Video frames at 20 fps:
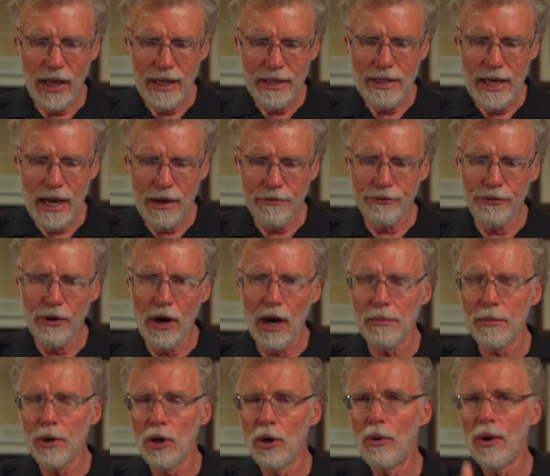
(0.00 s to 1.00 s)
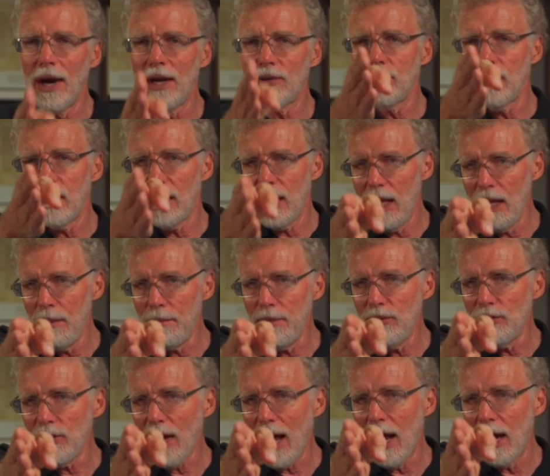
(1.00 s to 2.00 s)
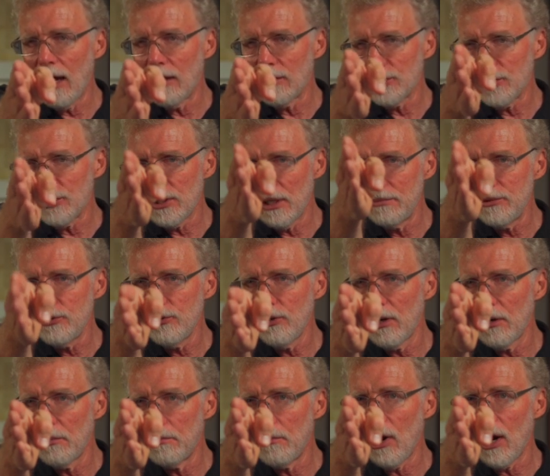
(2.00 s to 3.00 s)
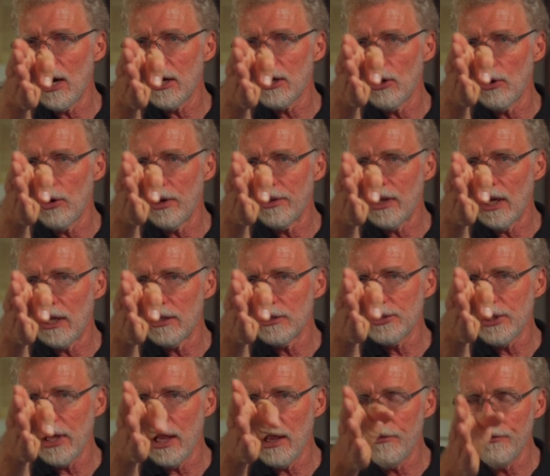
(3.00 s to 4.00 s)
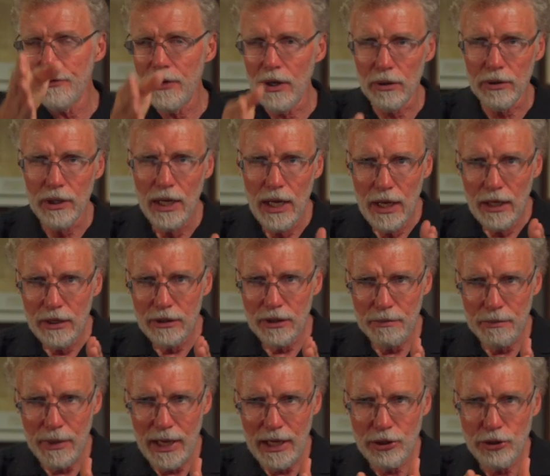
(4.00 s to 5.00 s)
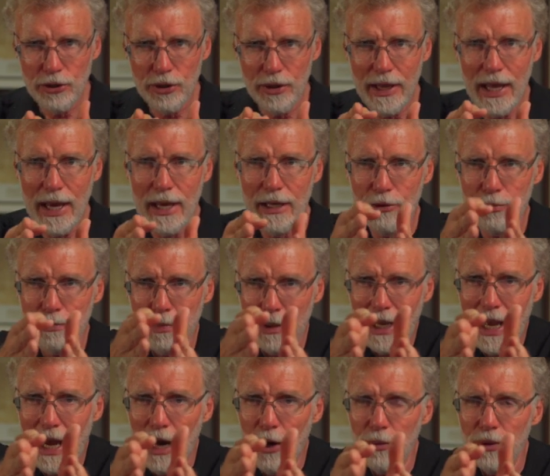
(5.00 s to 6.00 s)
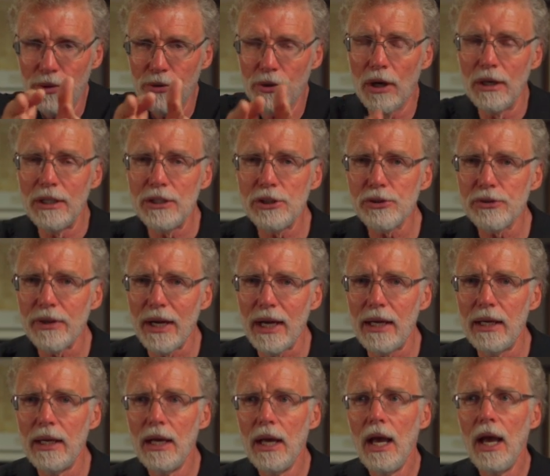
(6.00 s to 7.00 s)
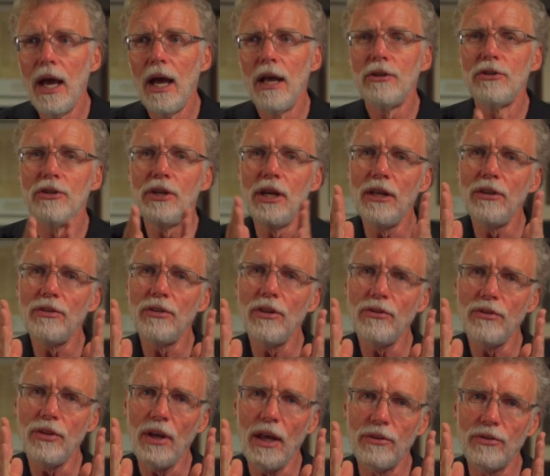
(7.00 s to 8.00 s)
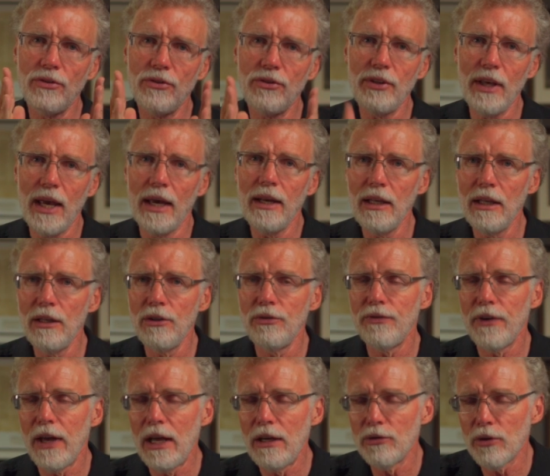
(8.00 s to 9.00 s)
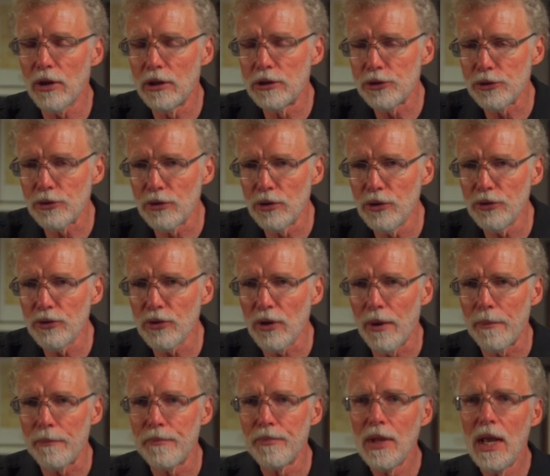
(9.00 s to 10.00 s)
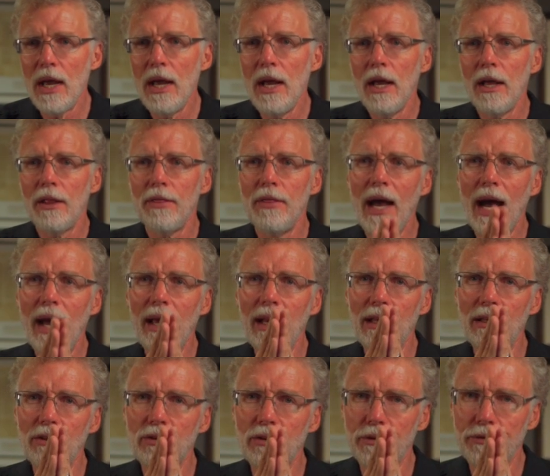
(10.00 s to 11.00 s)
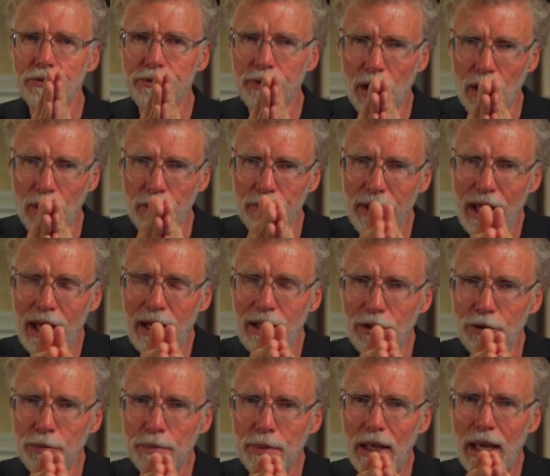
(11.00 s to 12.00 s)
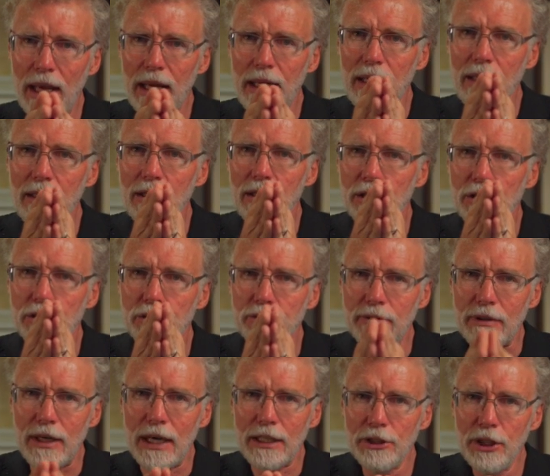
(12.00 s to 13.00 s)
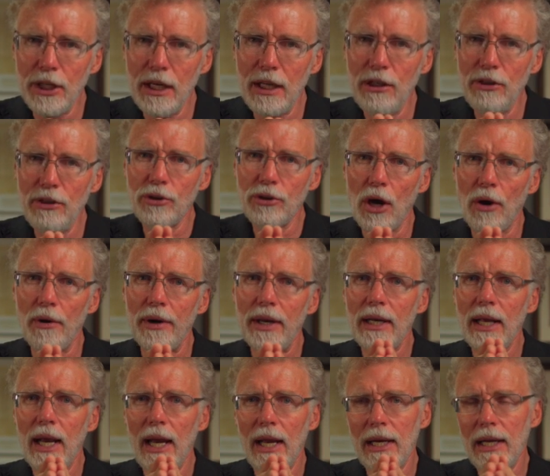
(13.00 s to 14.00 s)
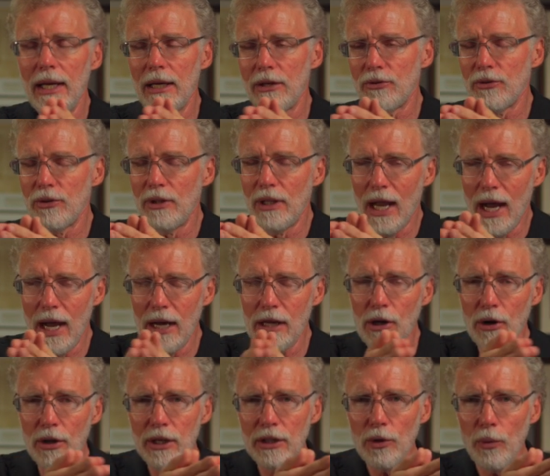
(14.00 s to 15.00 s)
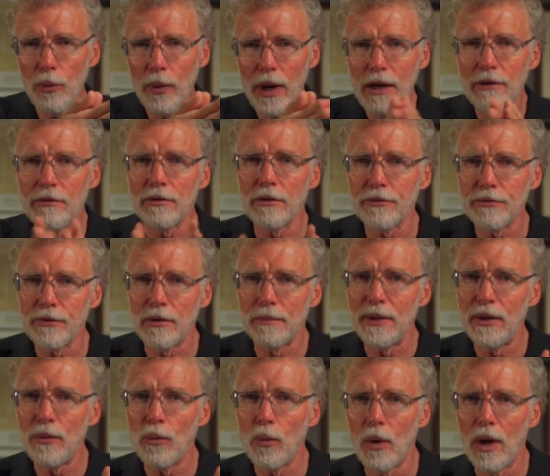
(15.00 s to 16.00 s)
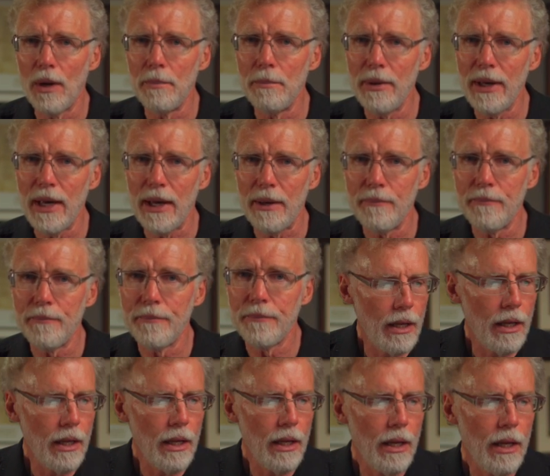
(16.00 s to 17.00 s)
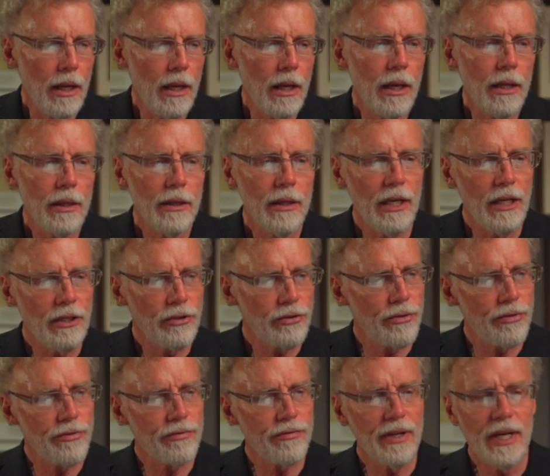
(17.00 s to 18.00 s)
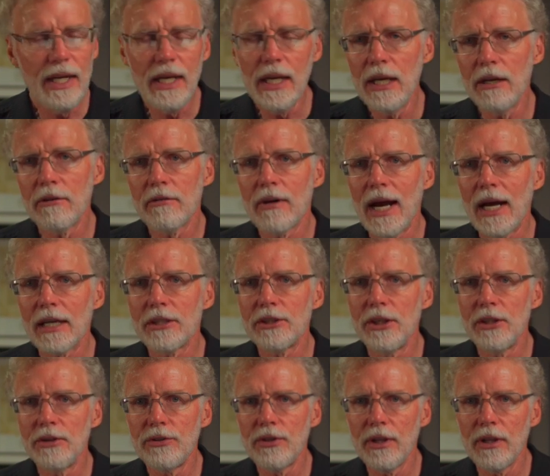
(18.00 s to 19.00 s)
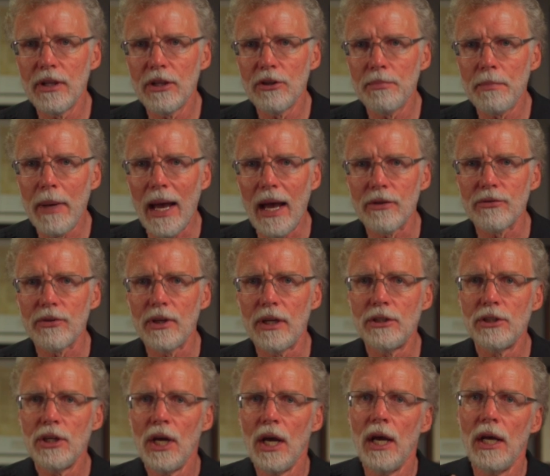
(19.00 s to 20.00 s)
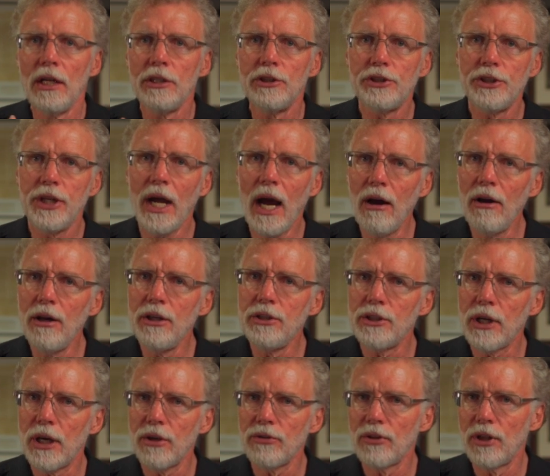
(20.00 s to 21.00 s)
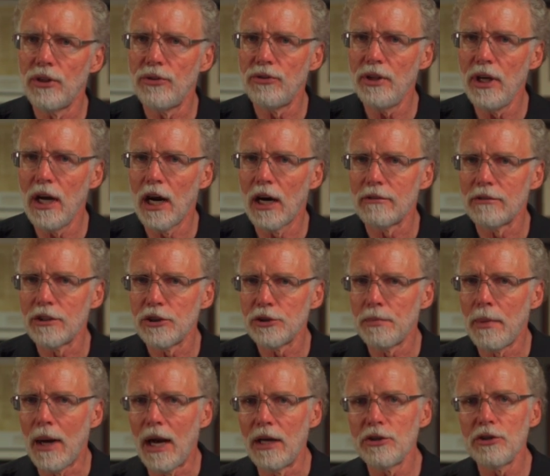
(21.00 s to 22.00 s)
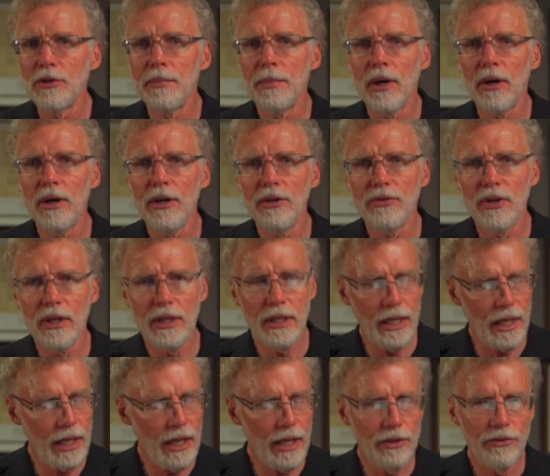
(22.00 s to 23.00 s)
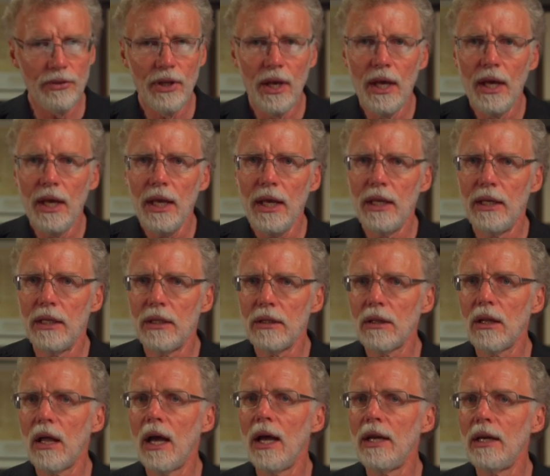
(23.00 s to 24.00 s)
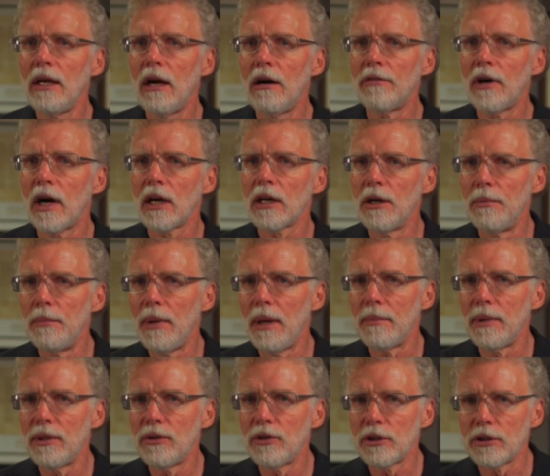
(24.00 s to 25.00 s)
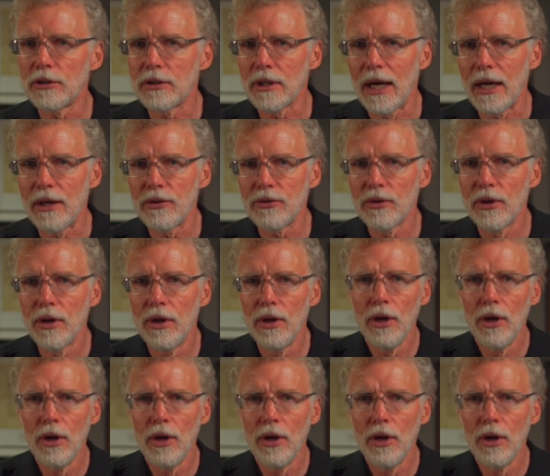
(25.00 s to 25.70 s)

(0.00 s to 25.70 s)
like that farmer who has to keep his eye on some sort of marker on the other side of the field to make sure that his plow was going straight, Jesus has set his face on Jerusalem. That is the furrow that he is planning, the direction he going, and he is not going to waver from it one bit. These three interactions in this passage challenge us to see our responsibilities and needs in light of our commitment to Christ.